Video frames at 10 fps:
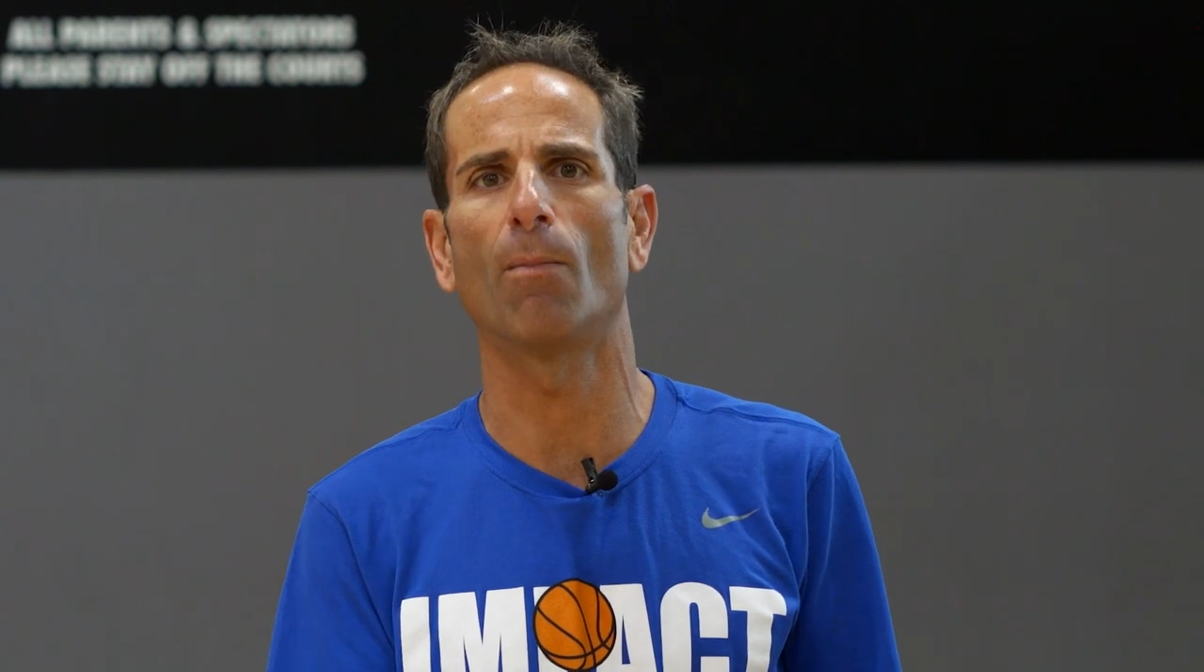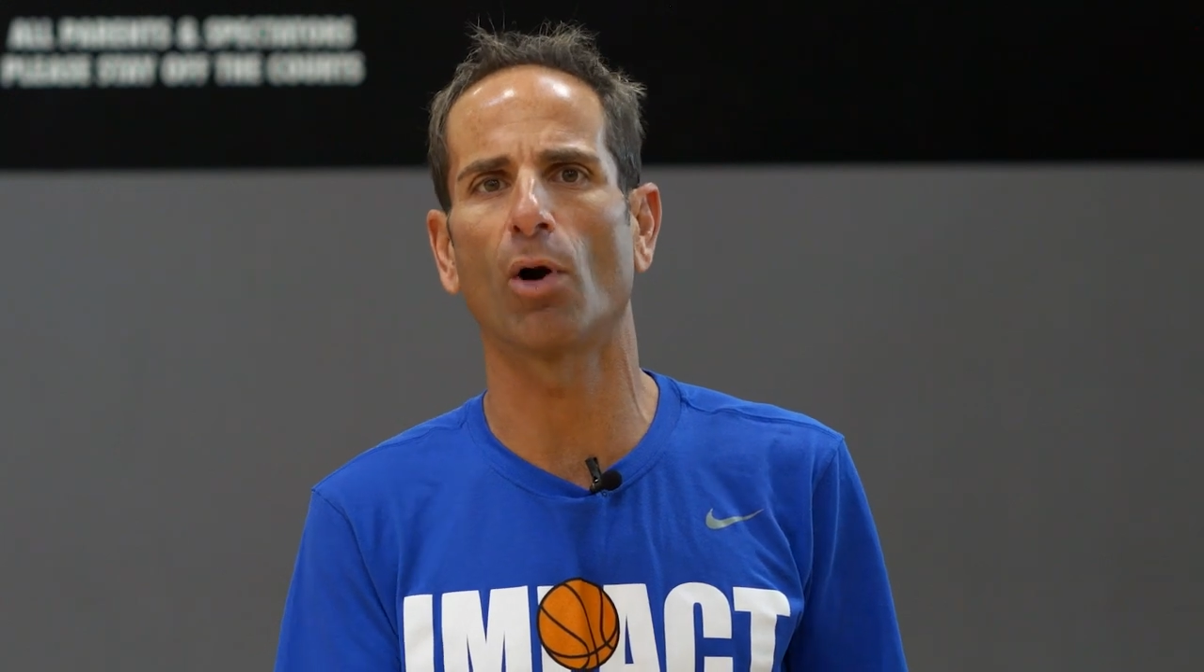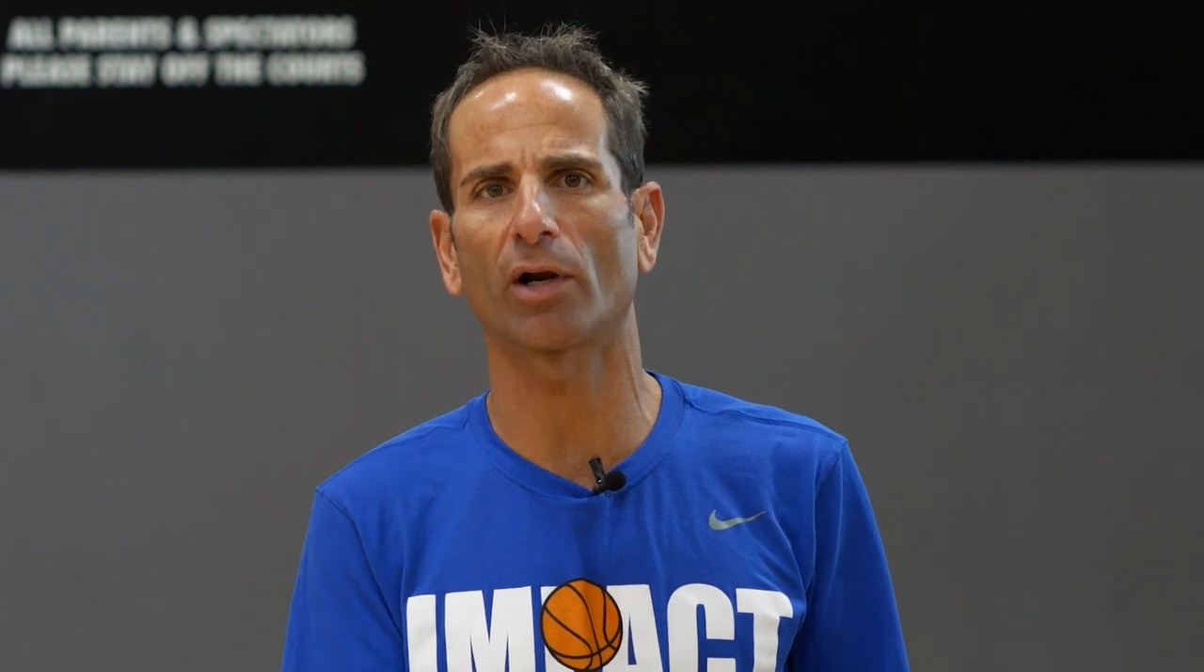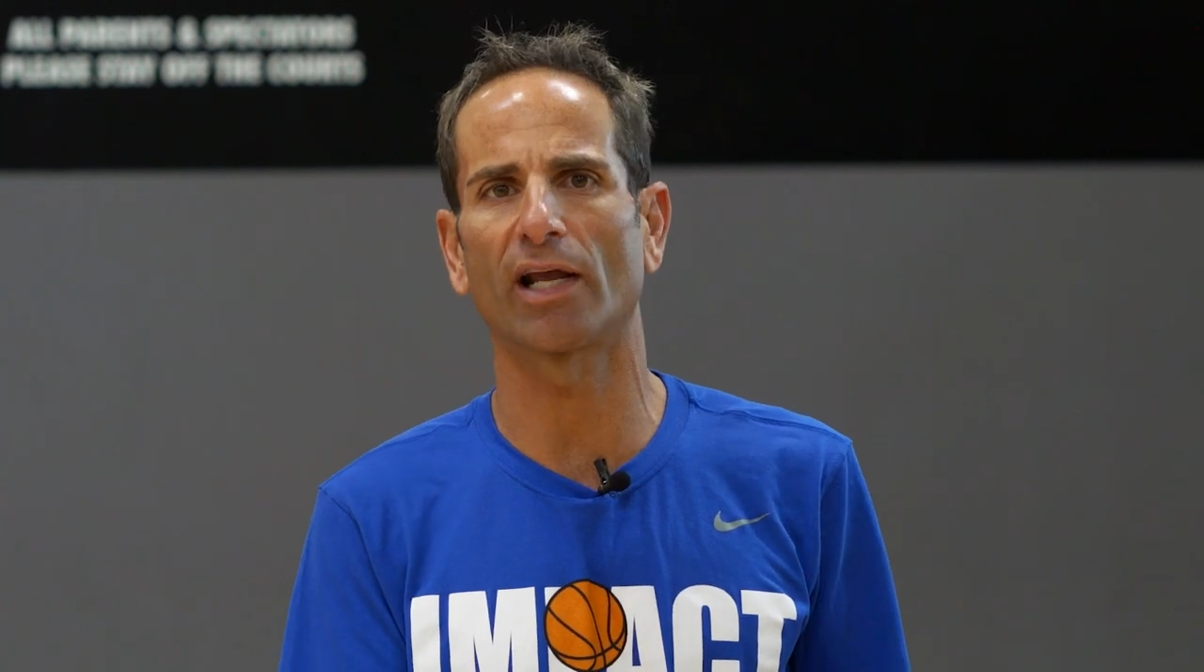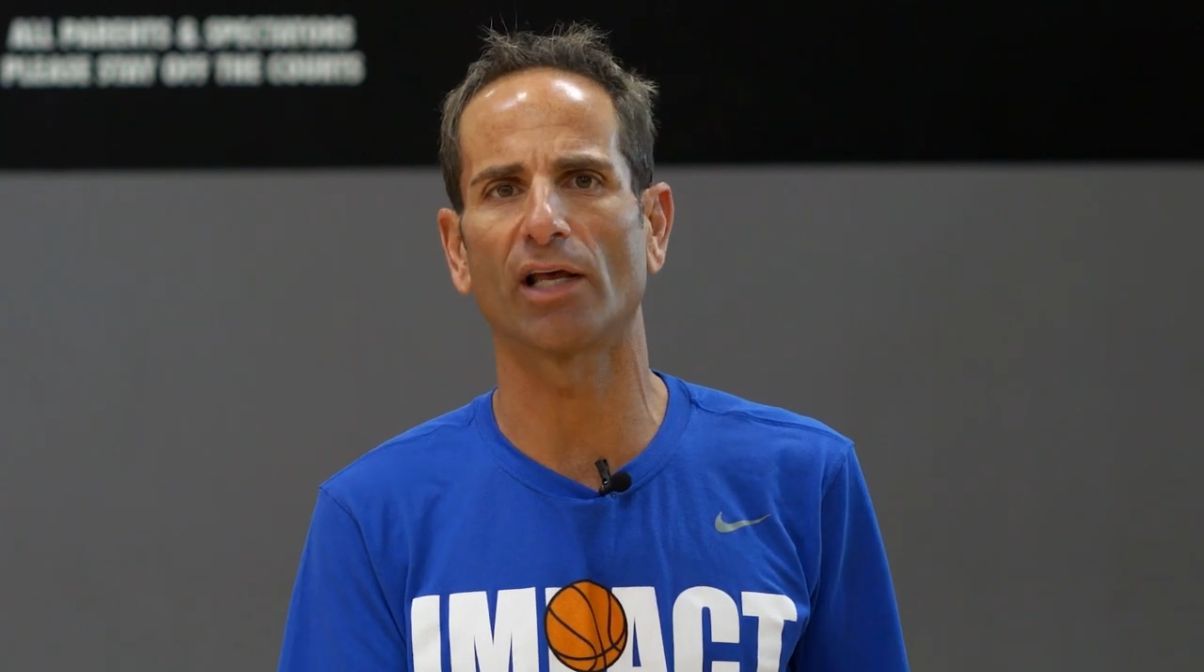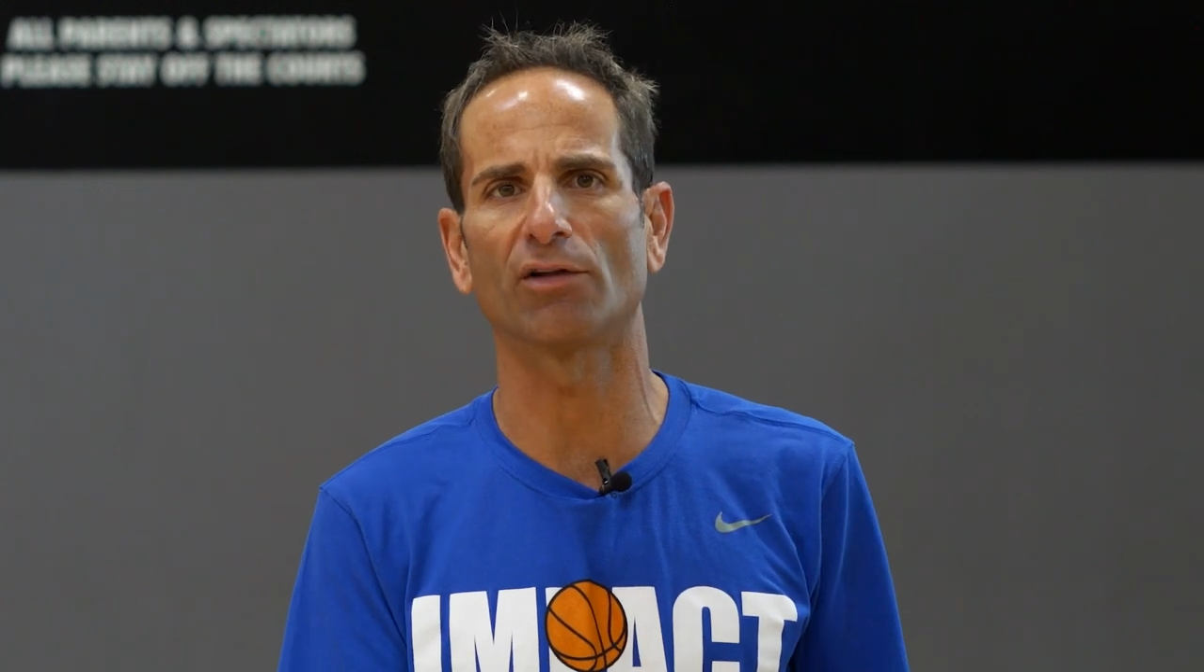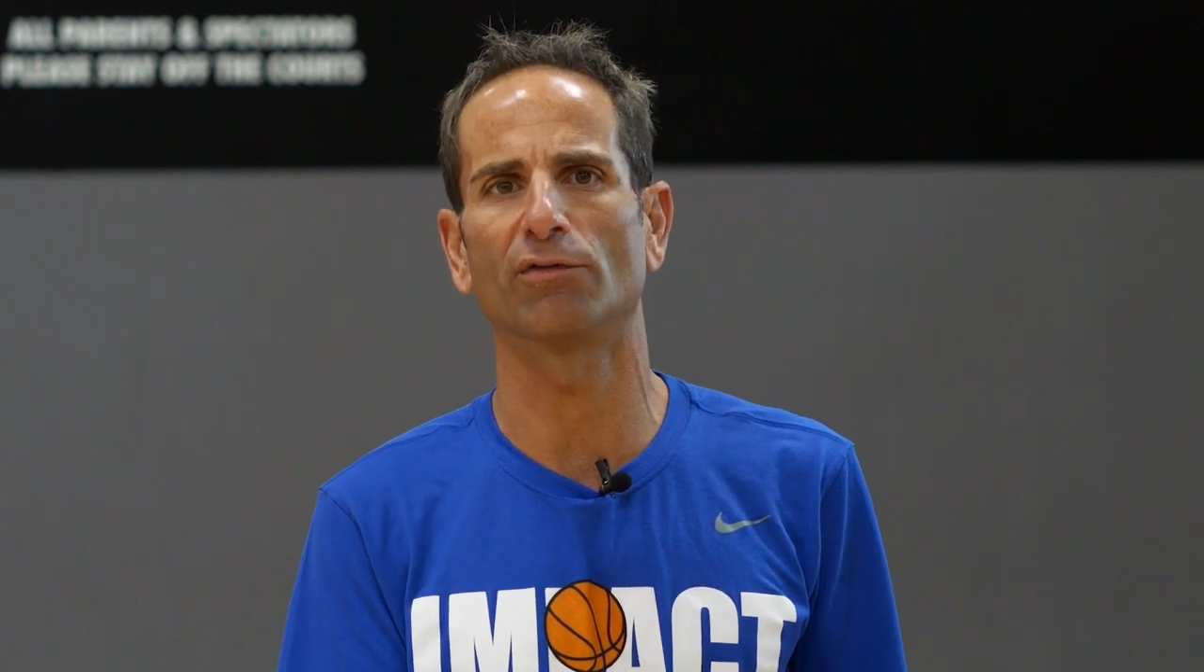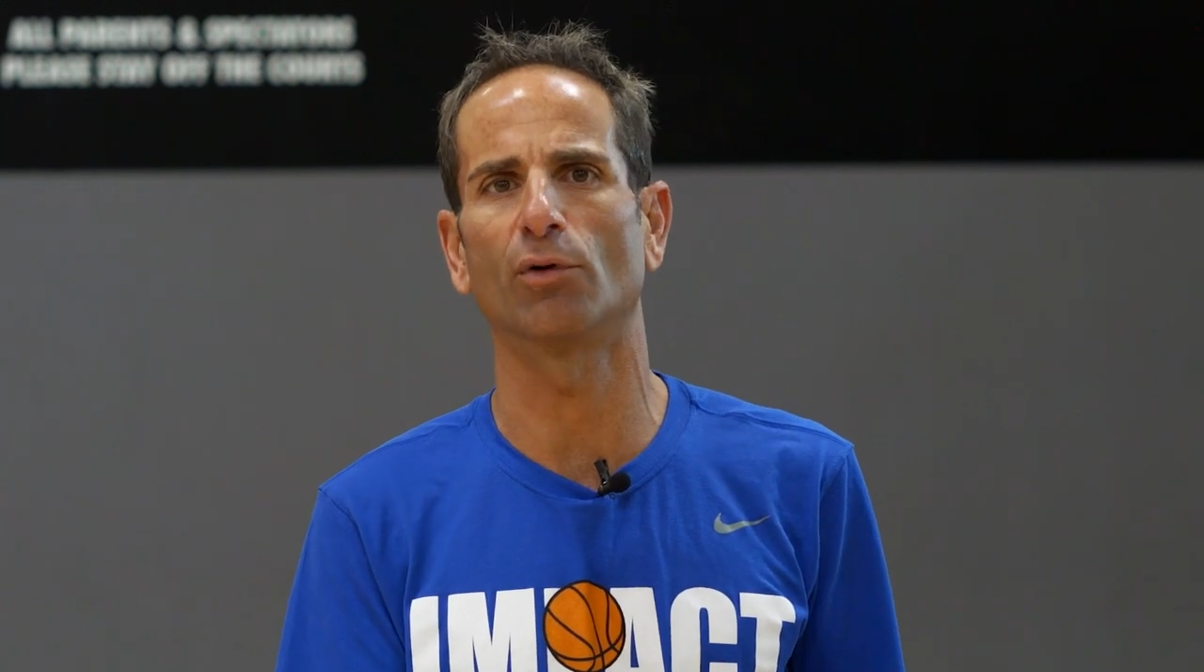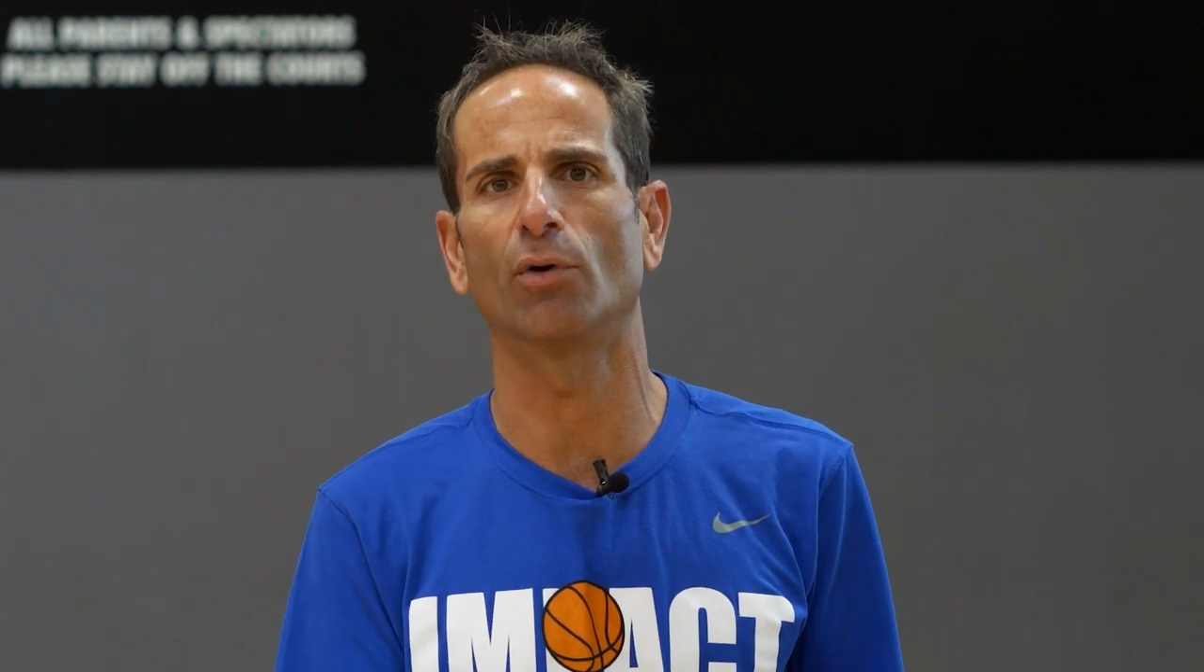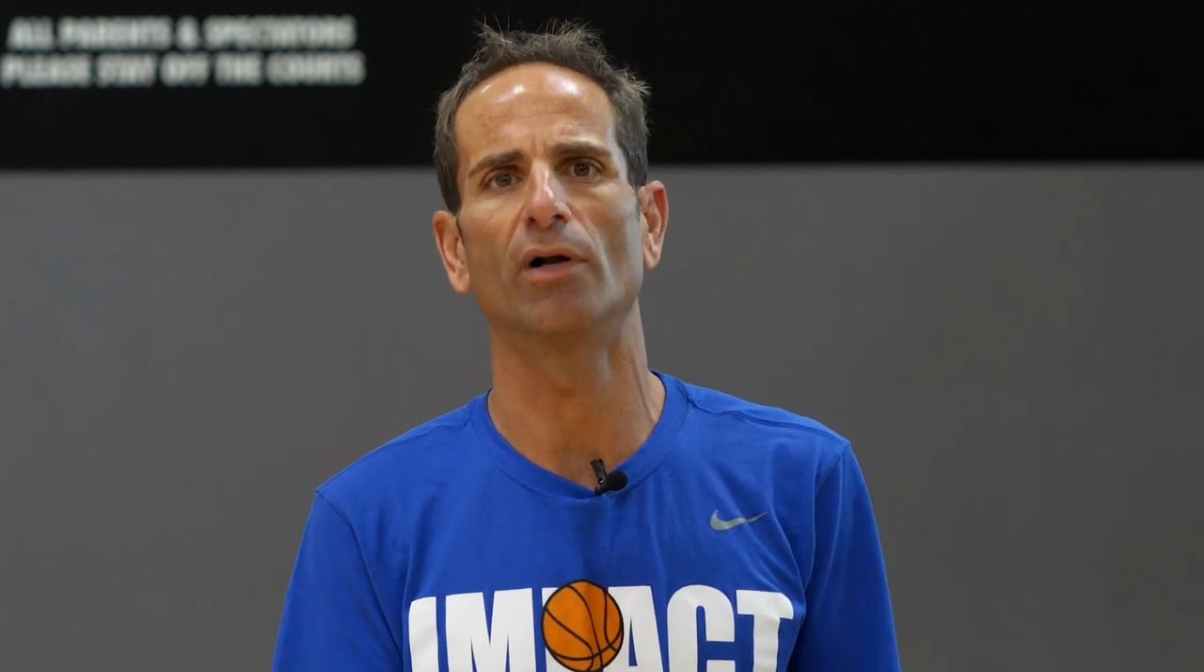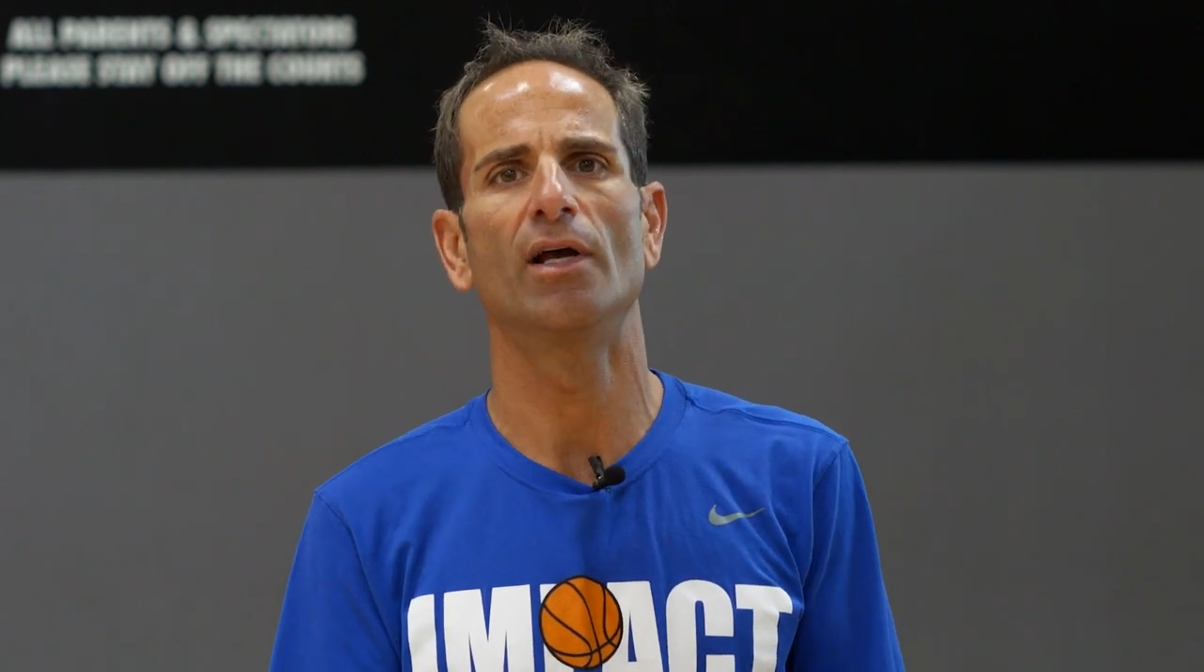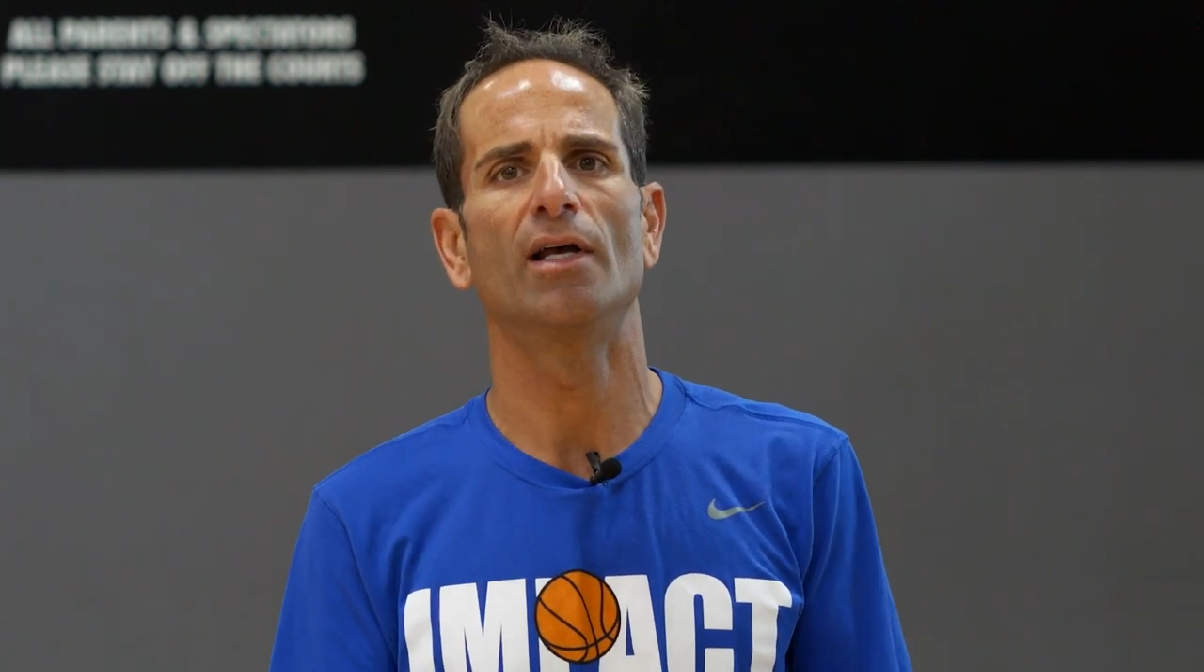marking on the floor